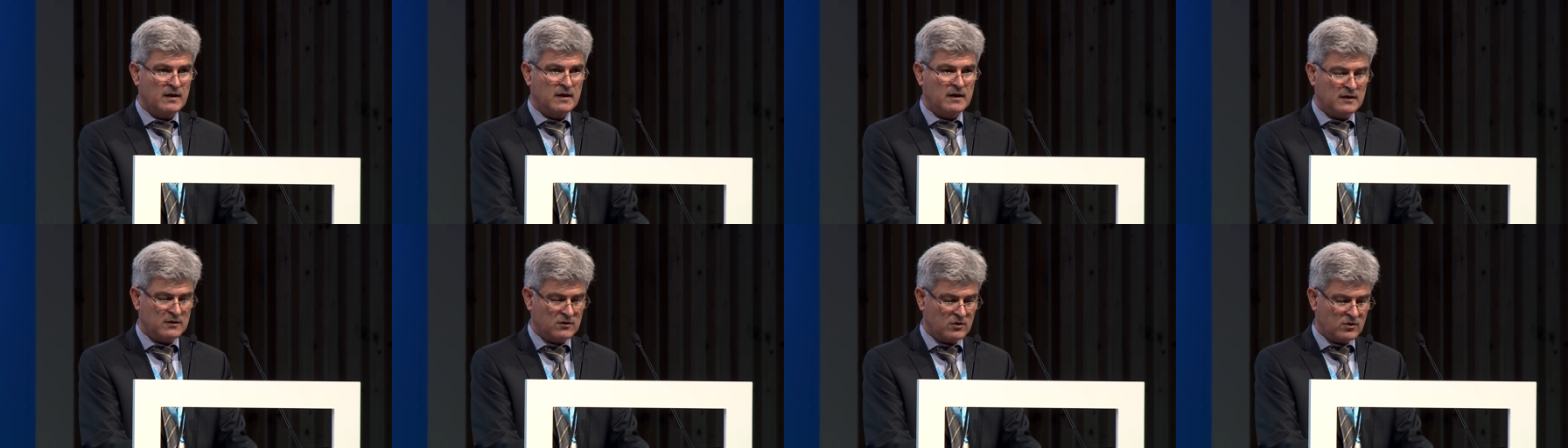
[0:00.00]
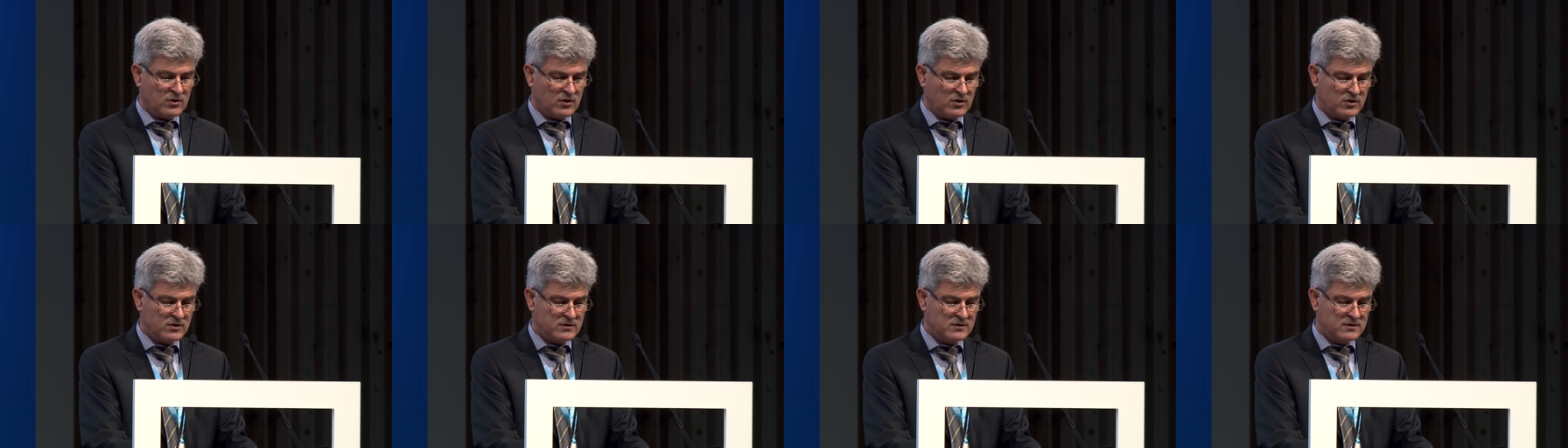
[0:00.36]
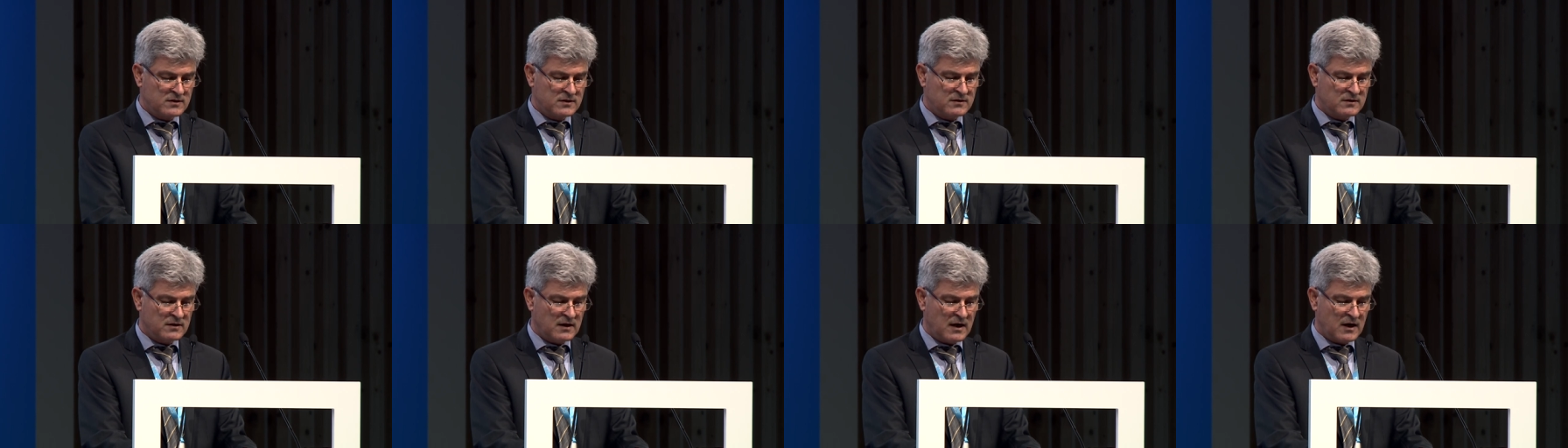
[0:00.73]
In
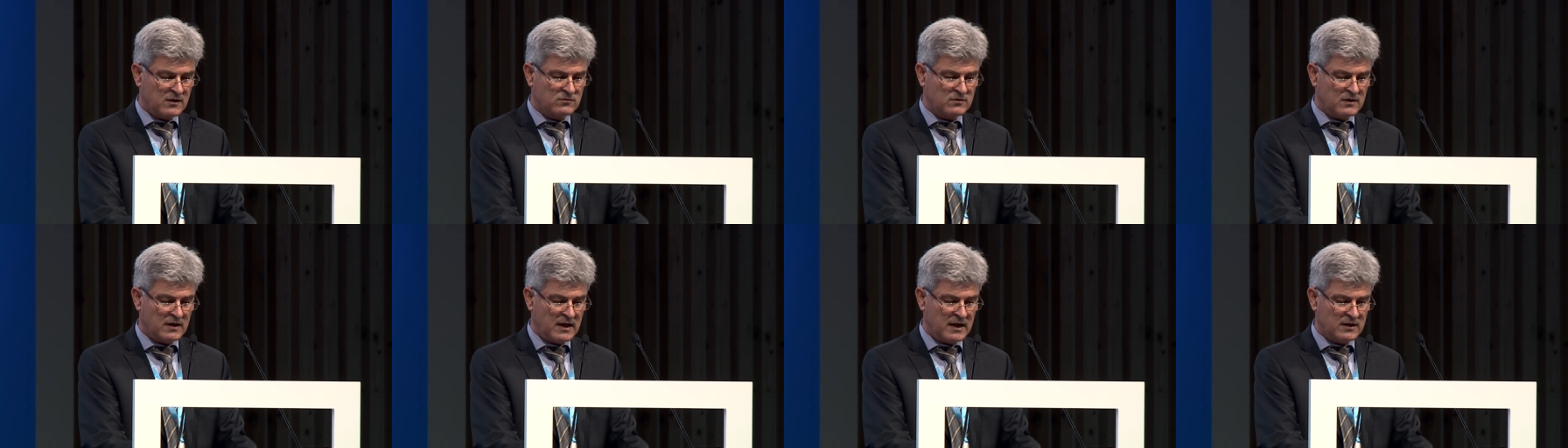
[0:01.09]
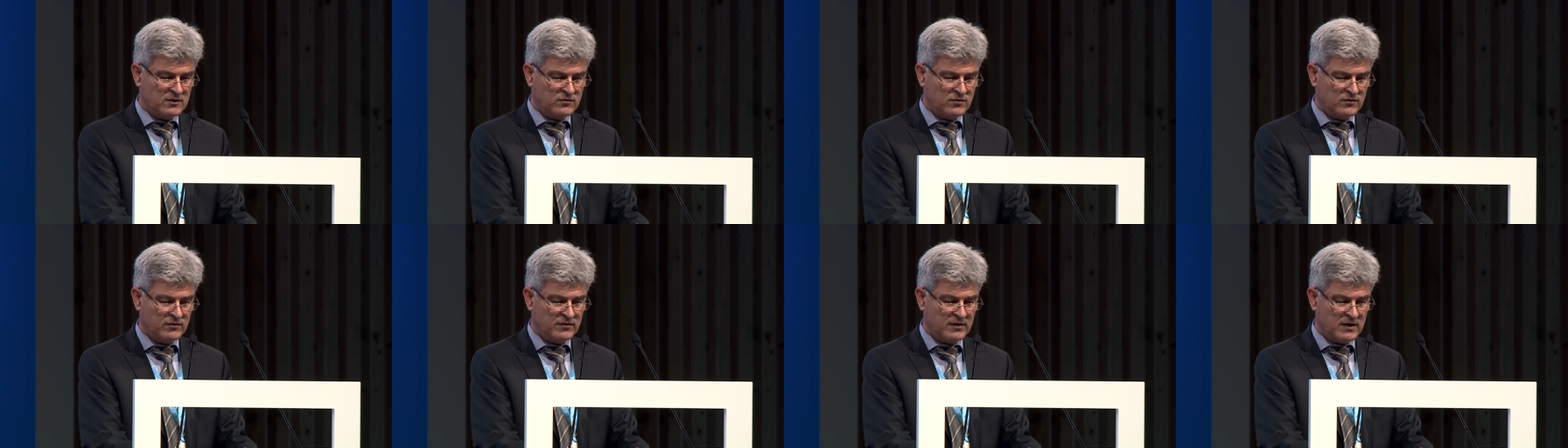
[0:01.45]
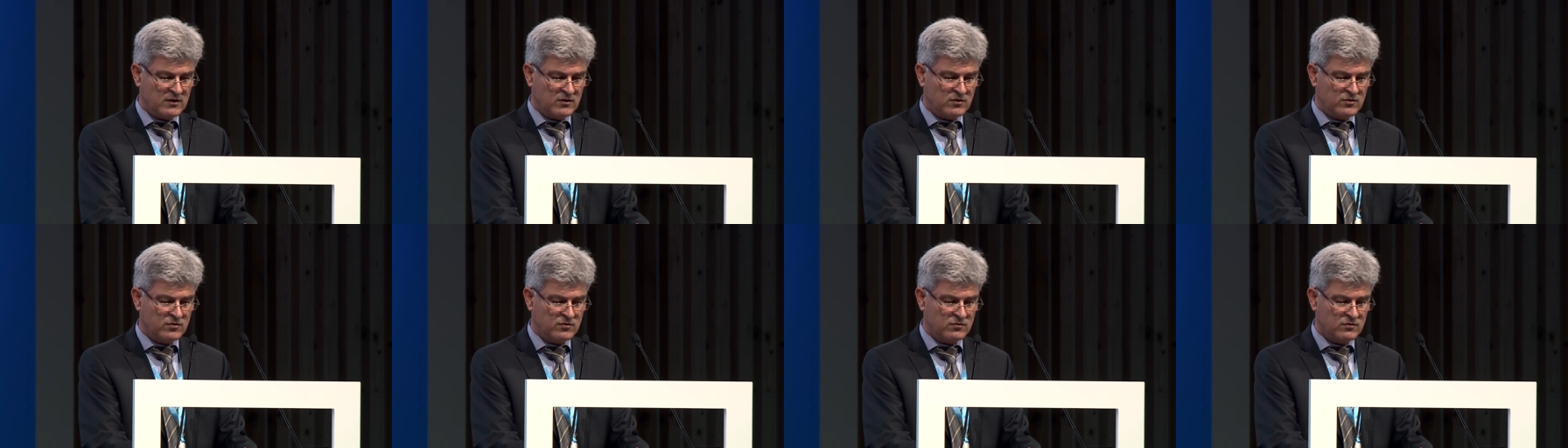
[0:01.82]
closing, I would like to
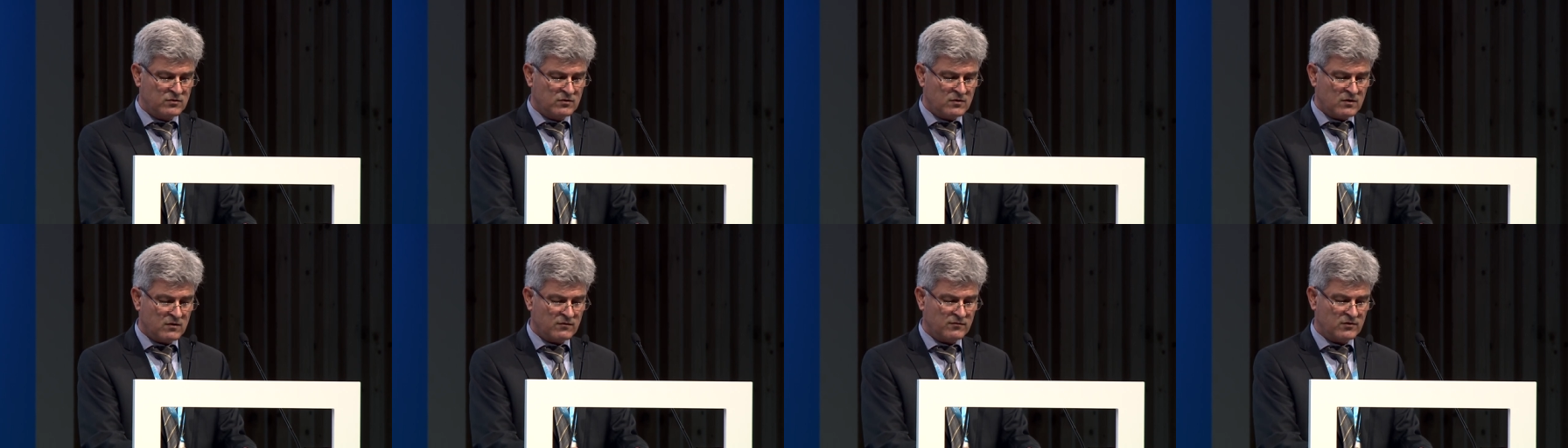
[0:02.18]
thank you